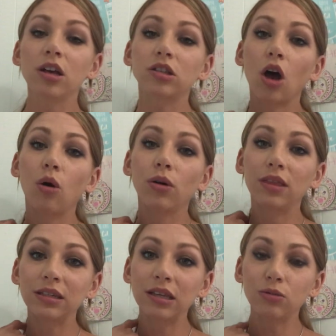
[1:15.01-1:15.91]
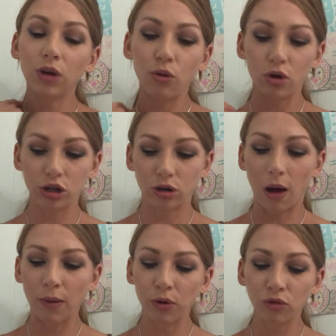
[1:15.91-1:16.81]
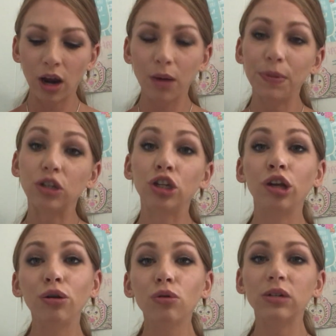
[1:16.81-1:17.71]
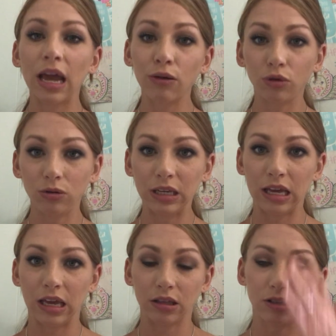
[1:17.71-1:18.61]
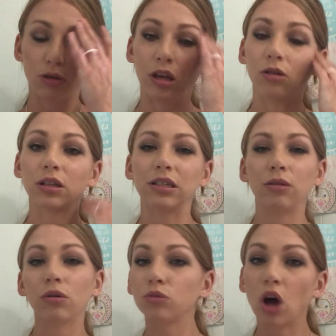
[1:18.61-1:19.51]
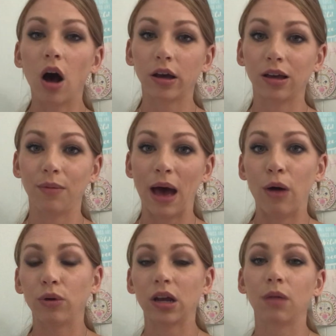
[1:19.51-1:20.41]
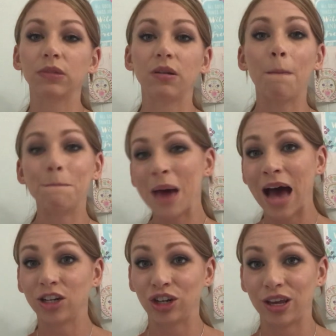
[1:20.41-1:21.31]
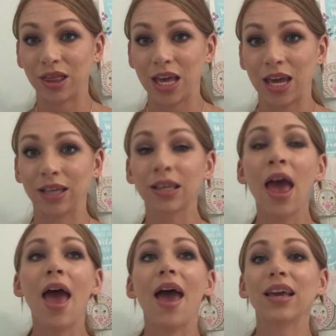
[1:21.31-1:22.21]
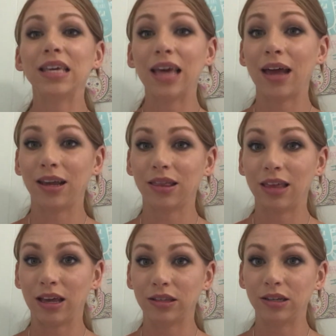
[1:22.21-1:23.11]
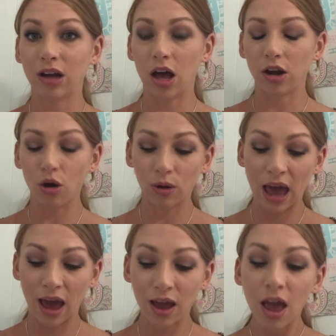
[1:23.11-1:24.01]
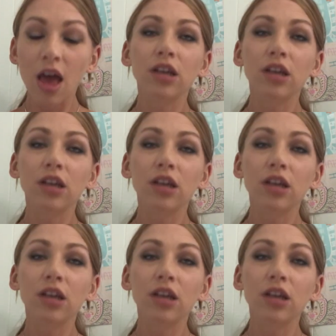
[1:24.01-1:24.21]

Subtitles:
So this is what I want to do. I want to write up a 2-day routine so that you can see what I'm talking about when it comes to batching things and getting things done, okay?